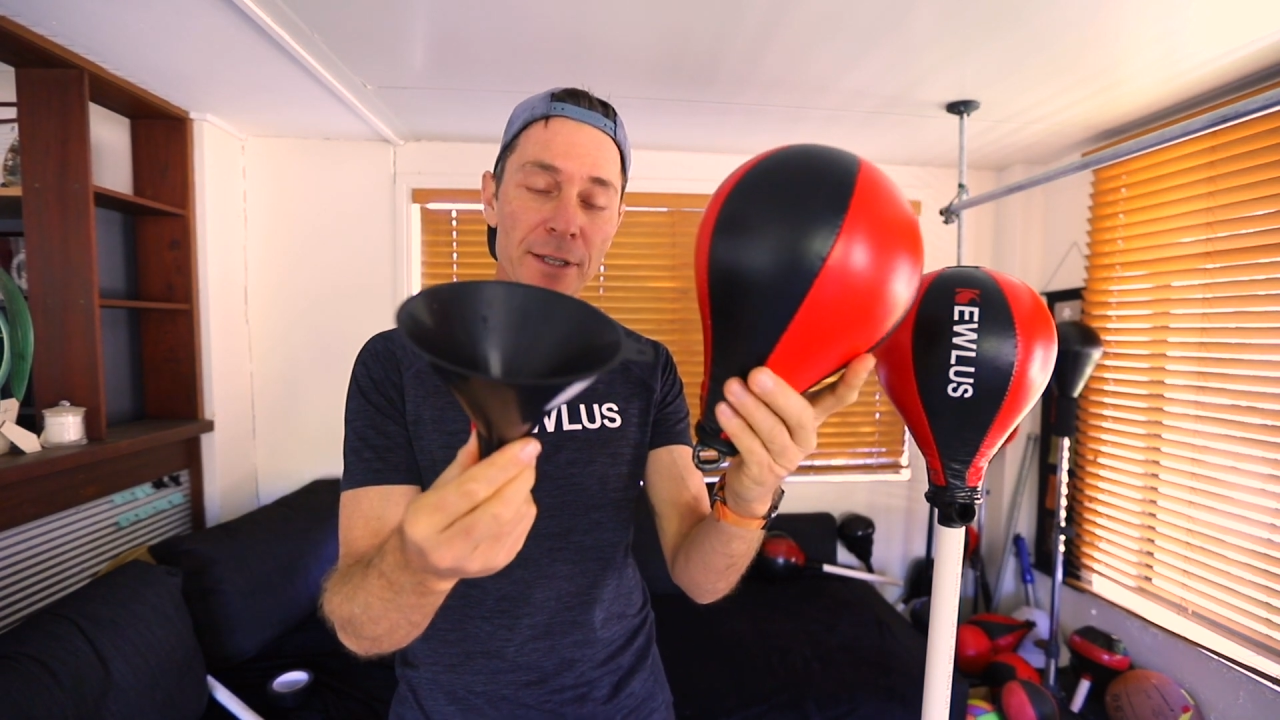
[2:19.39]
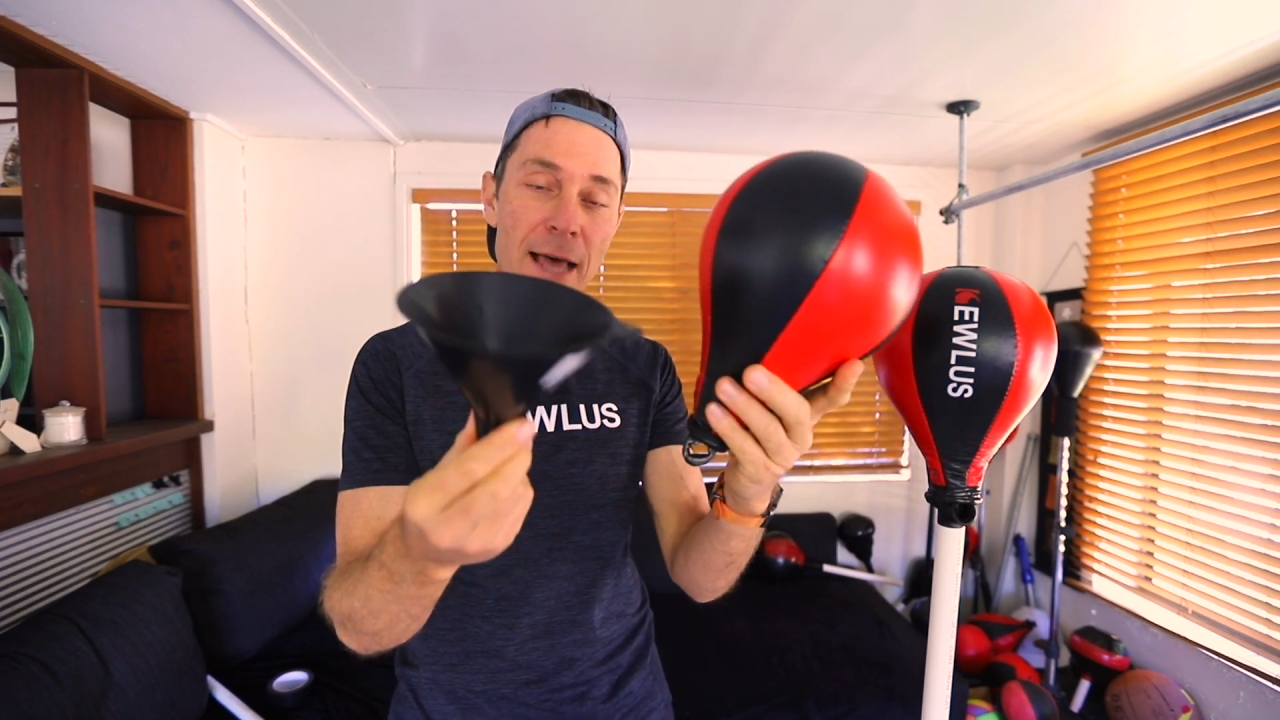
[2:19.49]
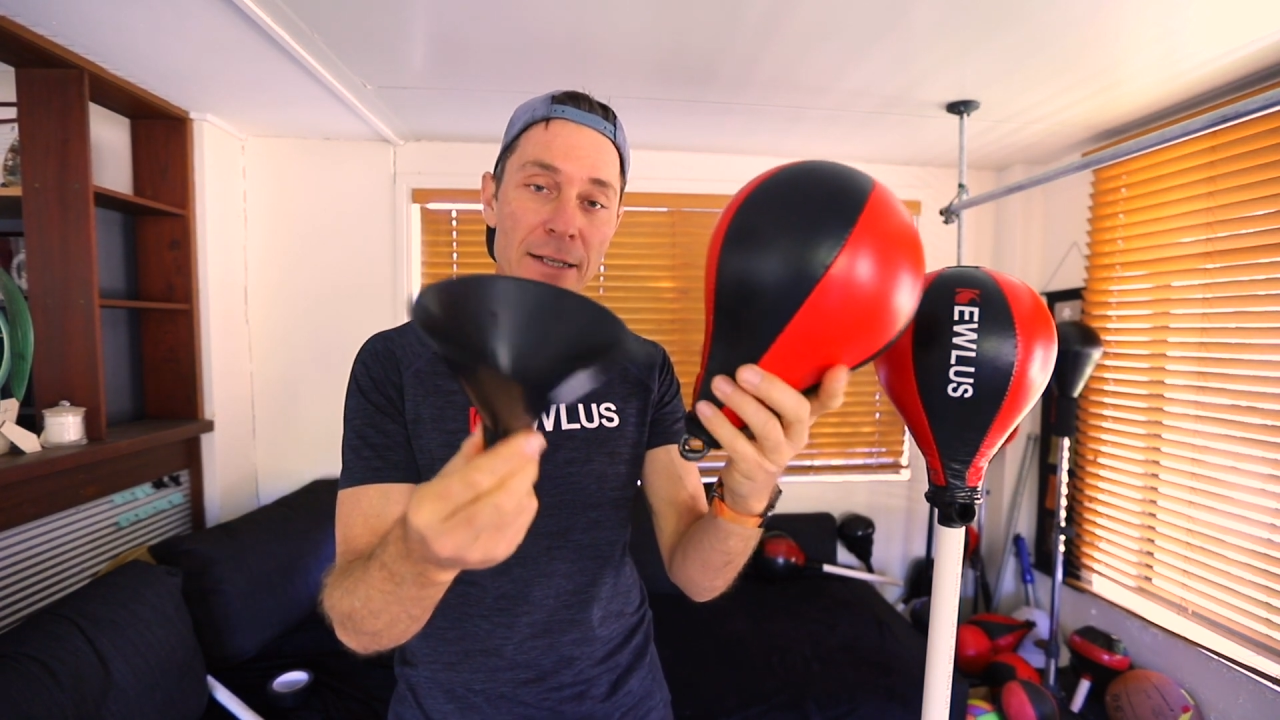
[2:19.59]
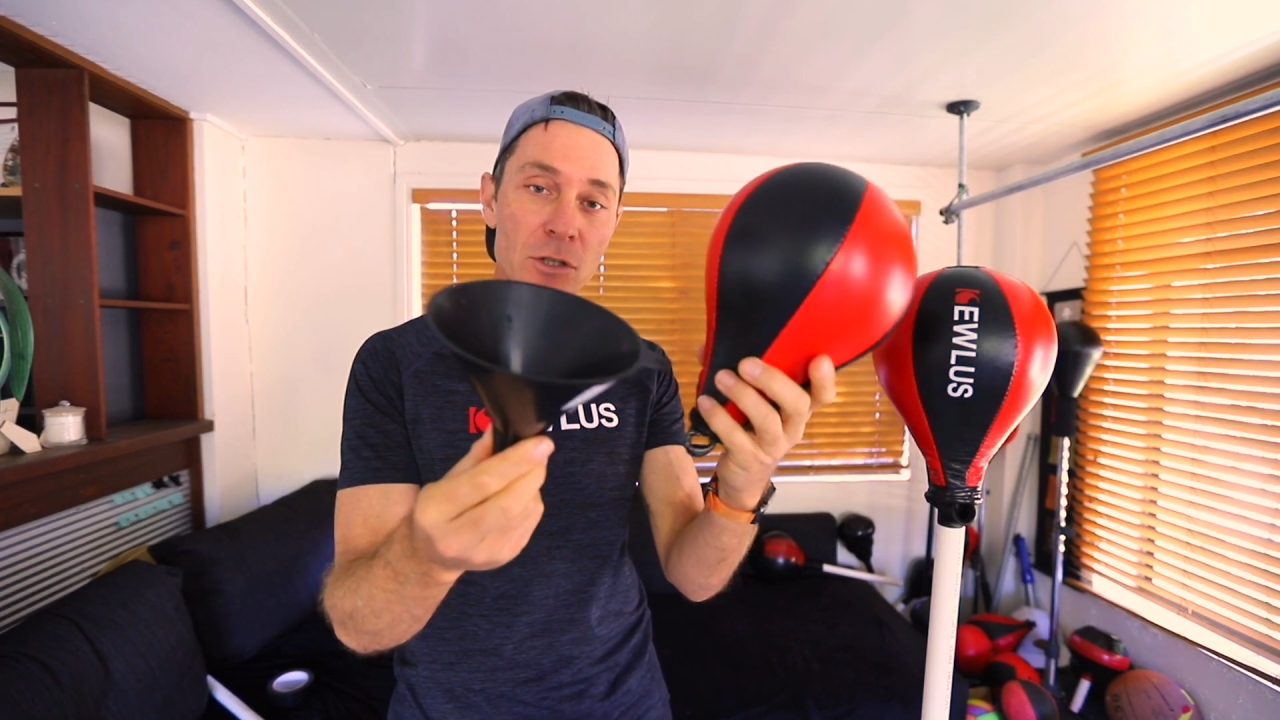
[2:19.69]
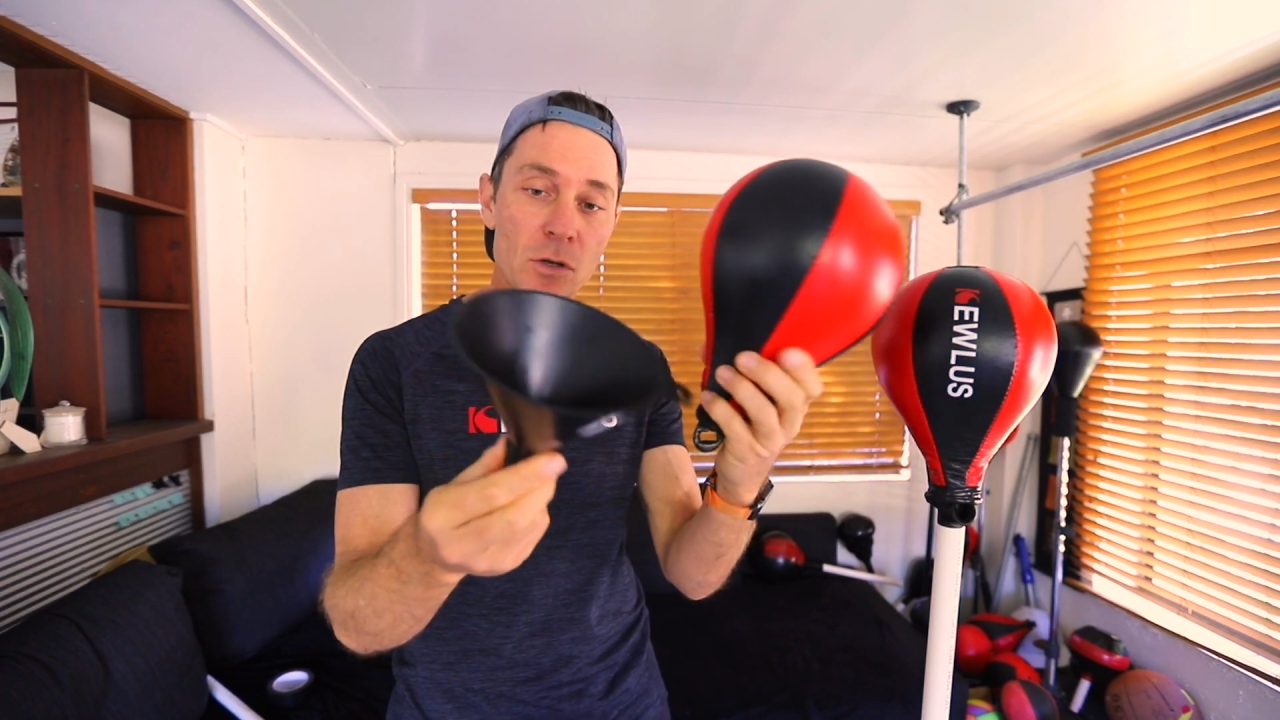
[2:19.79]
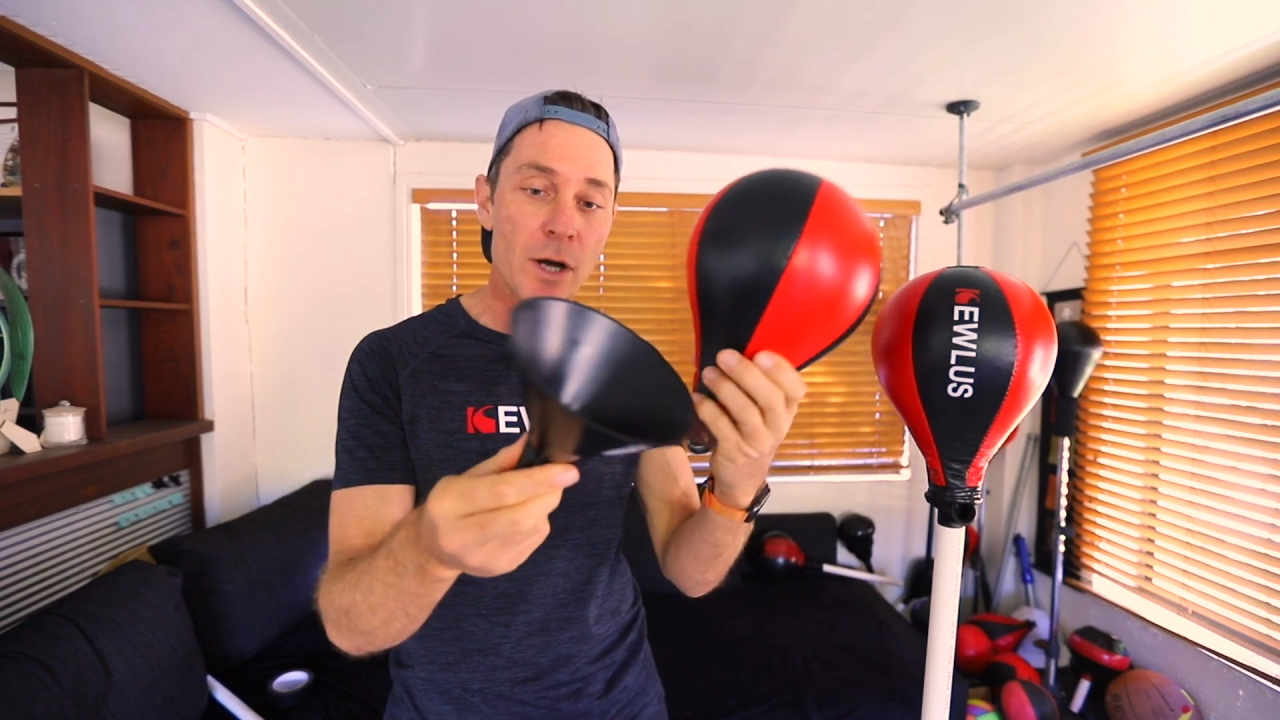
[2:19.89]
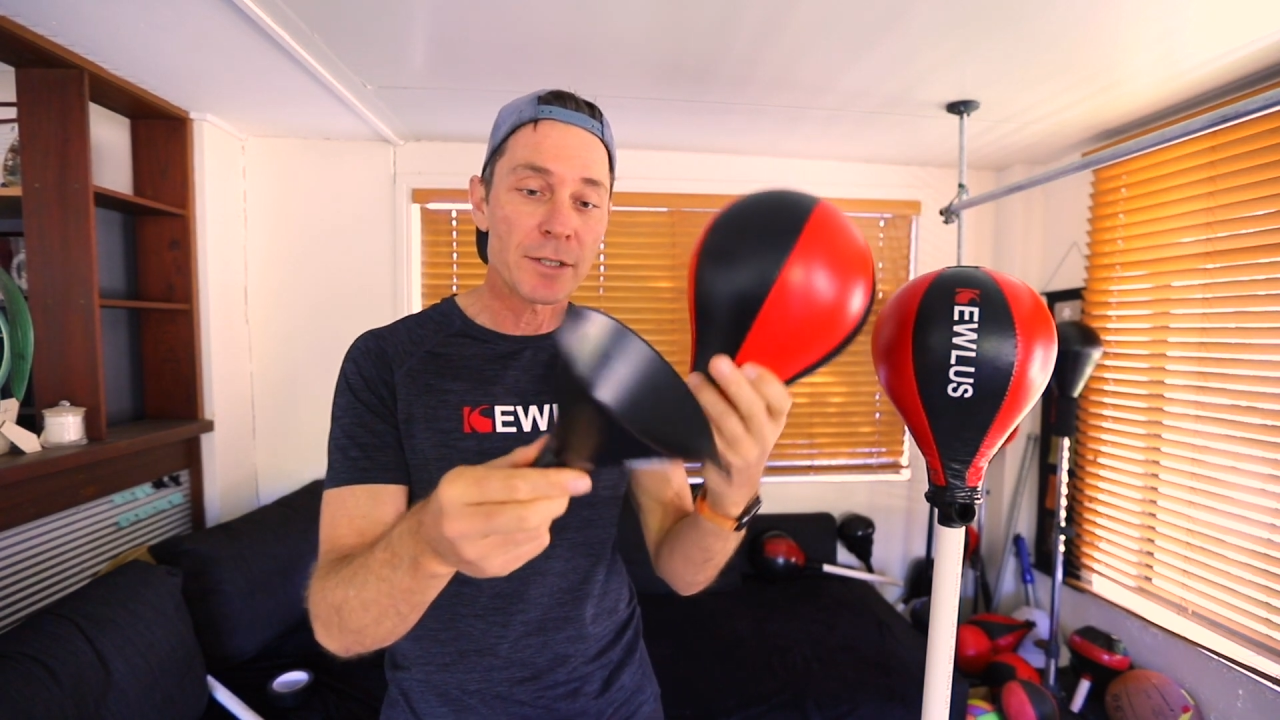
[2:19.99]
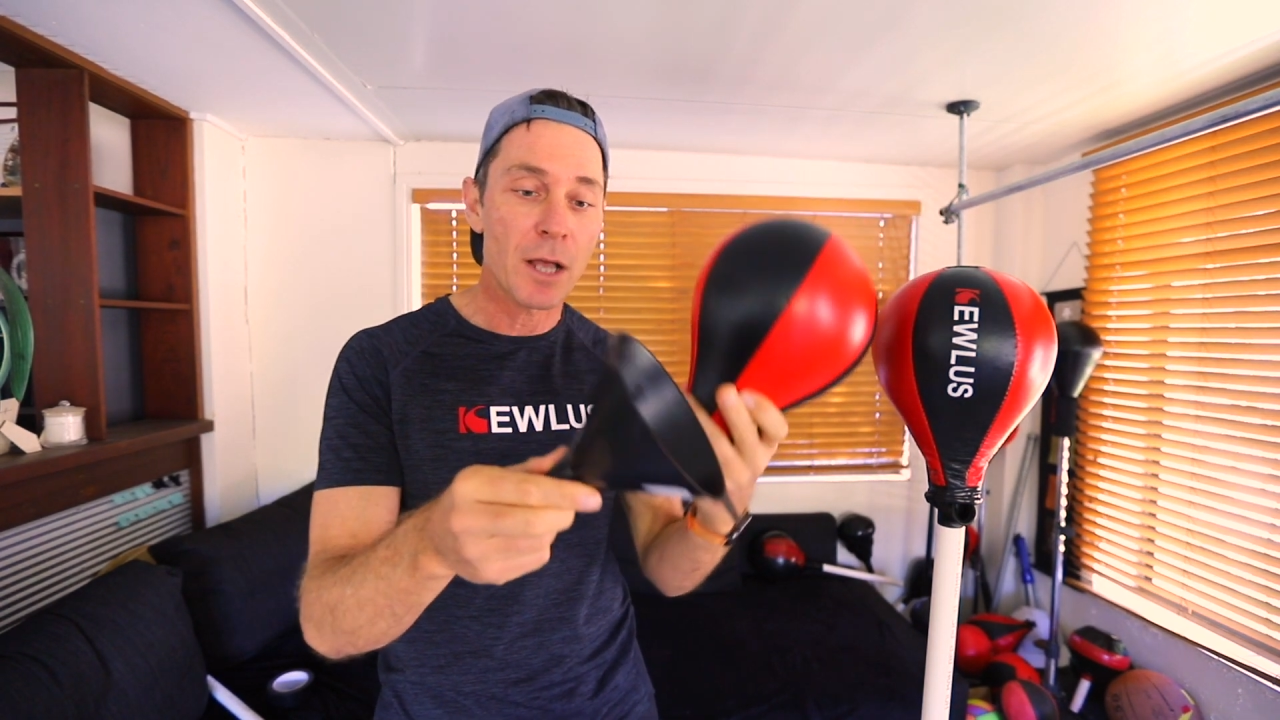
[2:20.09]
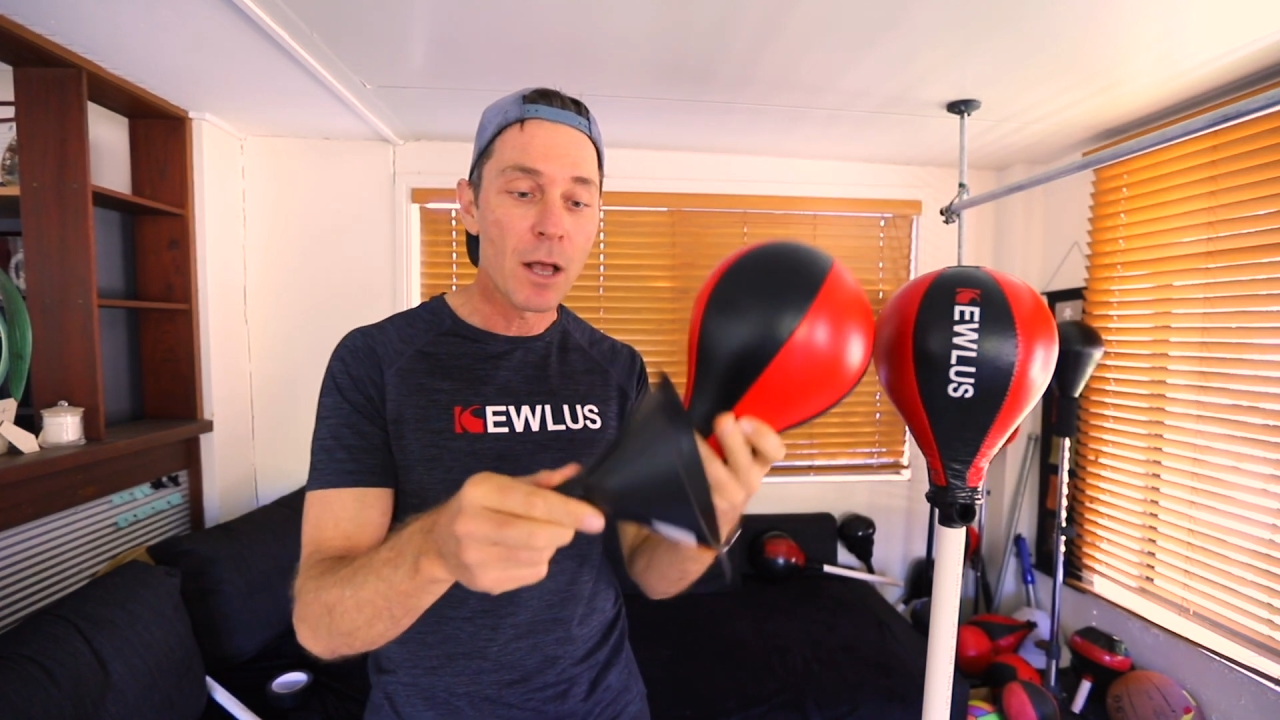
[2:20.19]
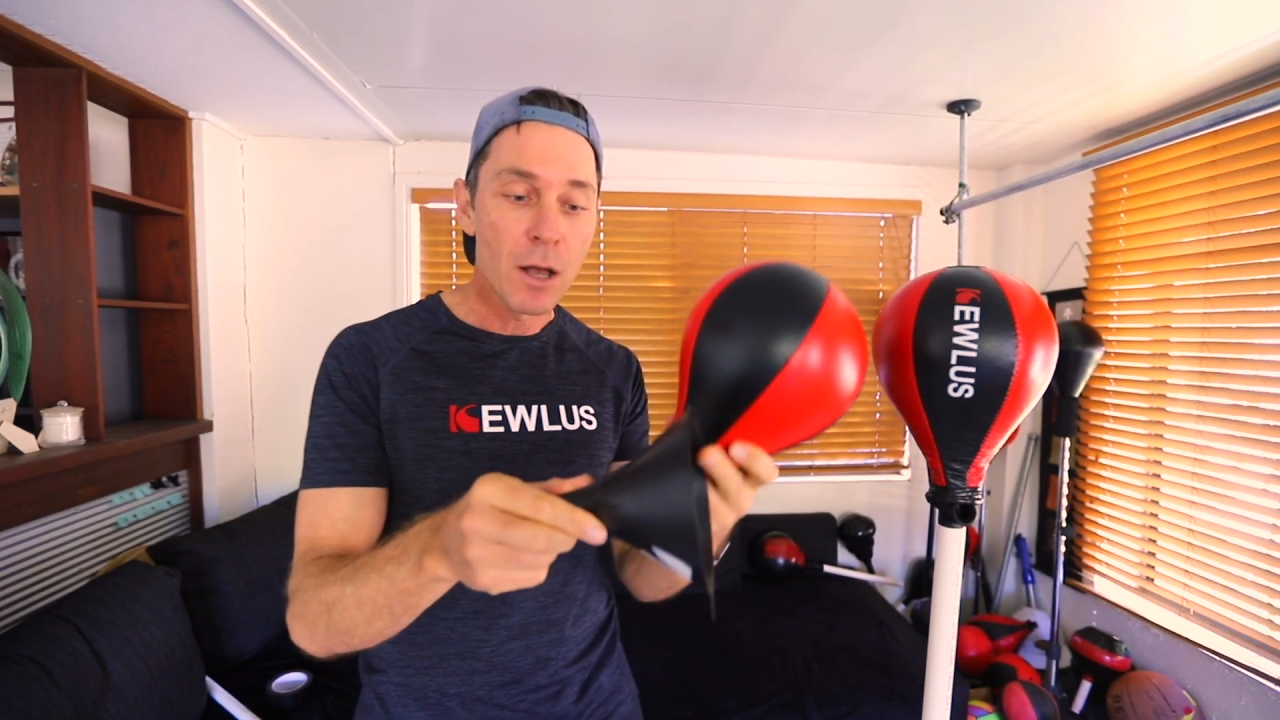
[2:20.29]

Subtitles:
that size.